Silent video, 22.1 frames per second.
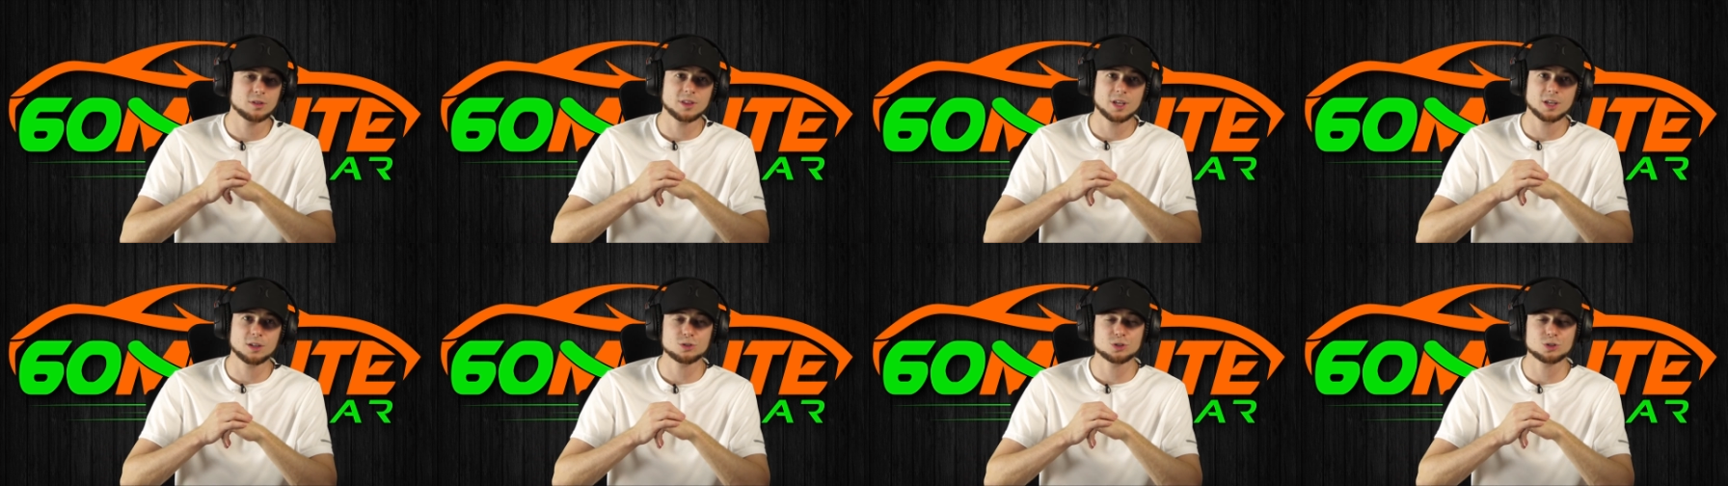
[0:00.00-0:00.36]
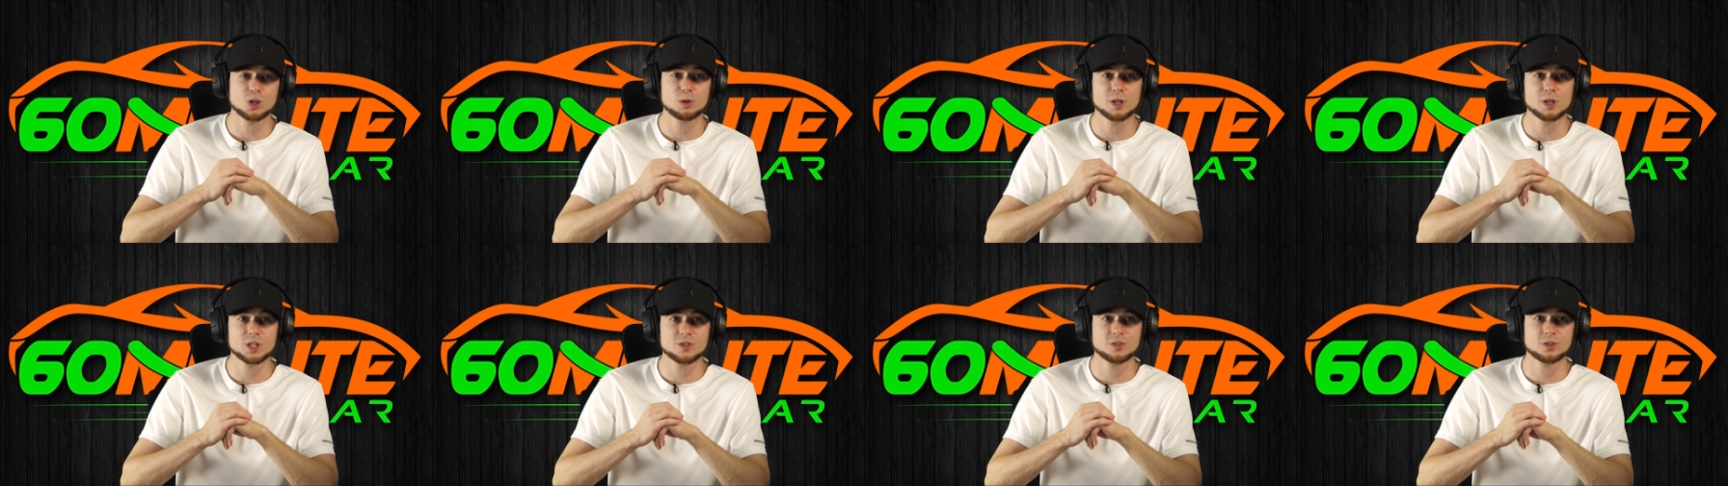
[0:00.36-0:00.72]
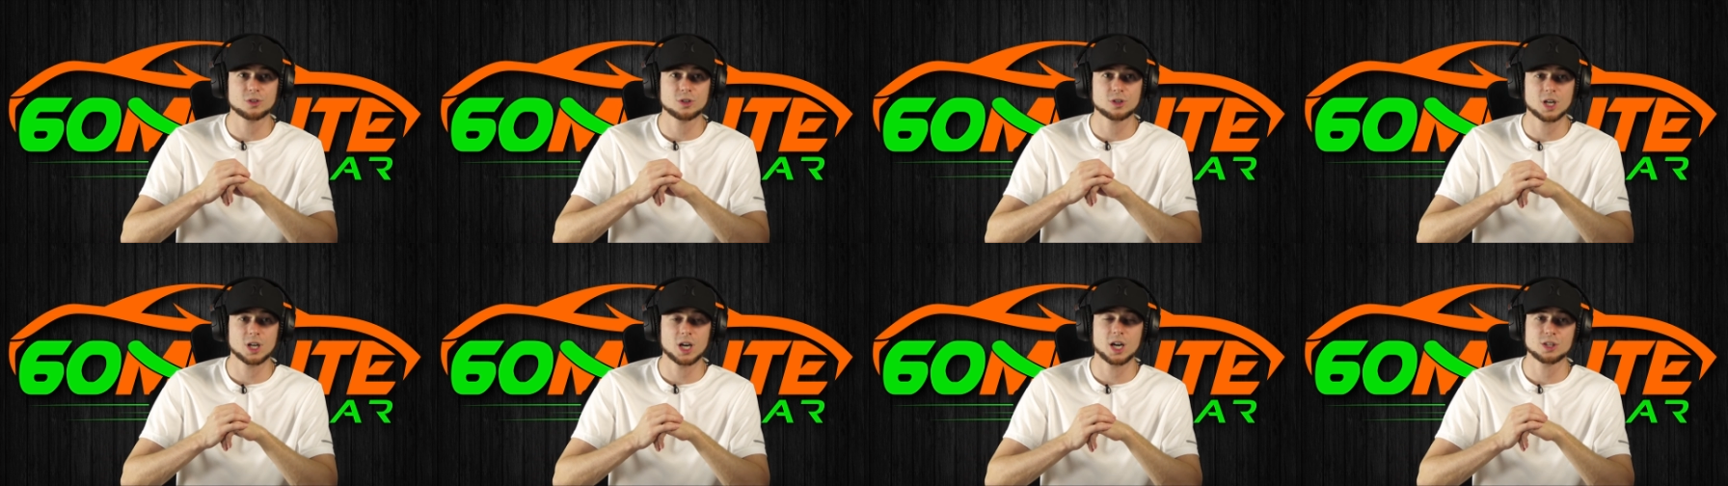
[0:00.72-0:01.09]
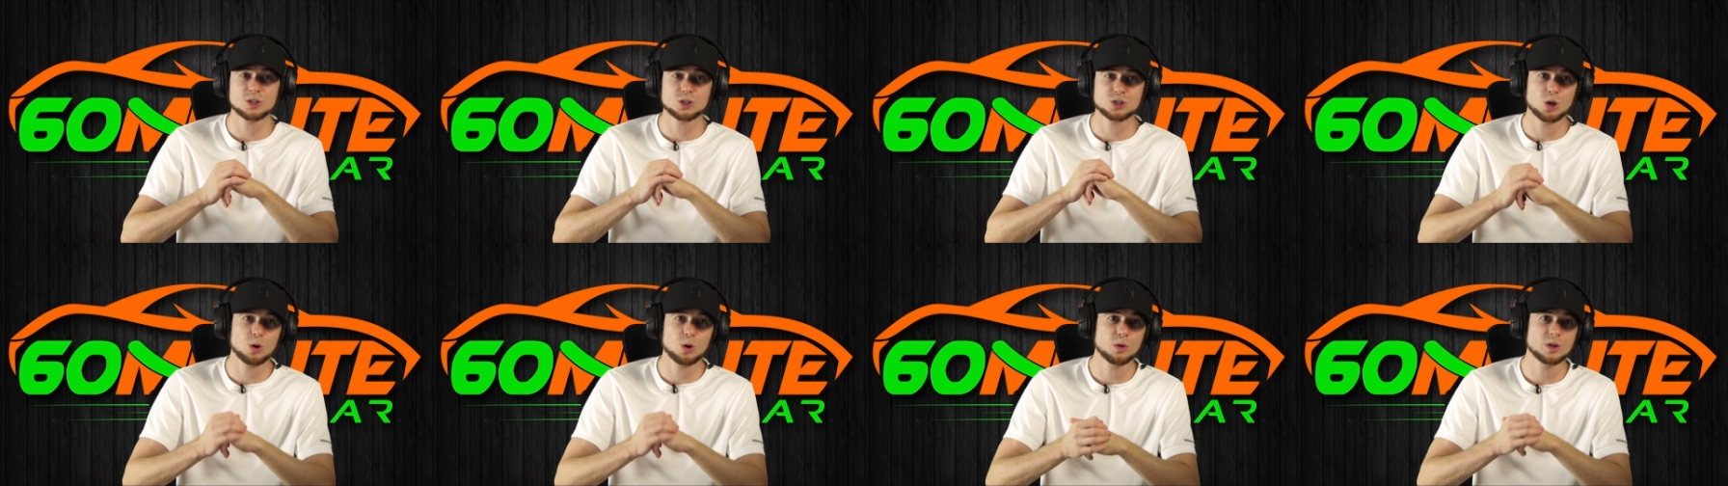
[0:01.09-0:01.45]
Thank you so much for uh,
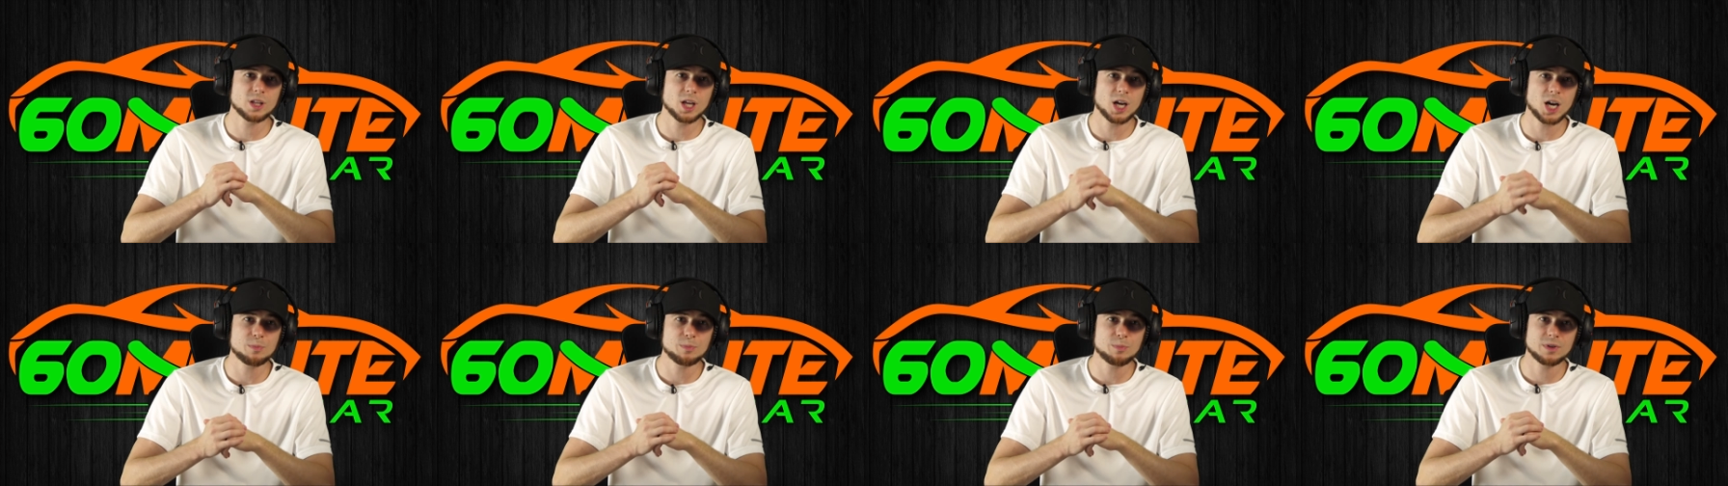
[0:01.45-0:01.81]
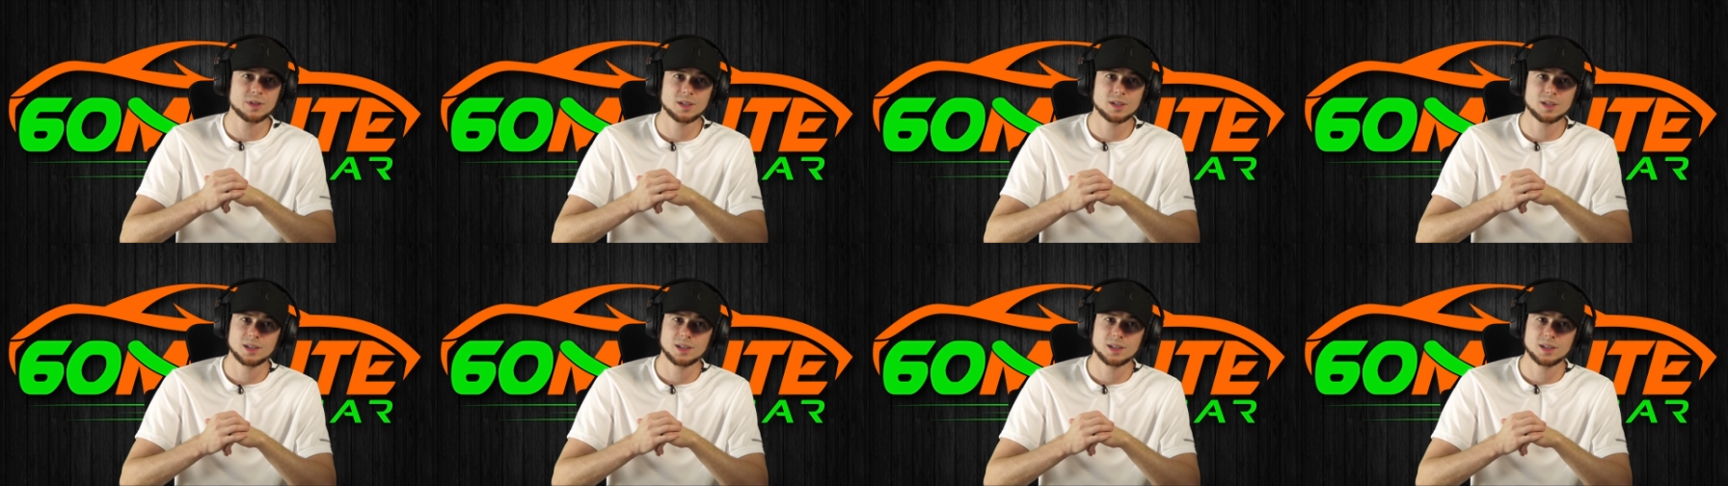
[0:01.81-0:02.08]
showing up.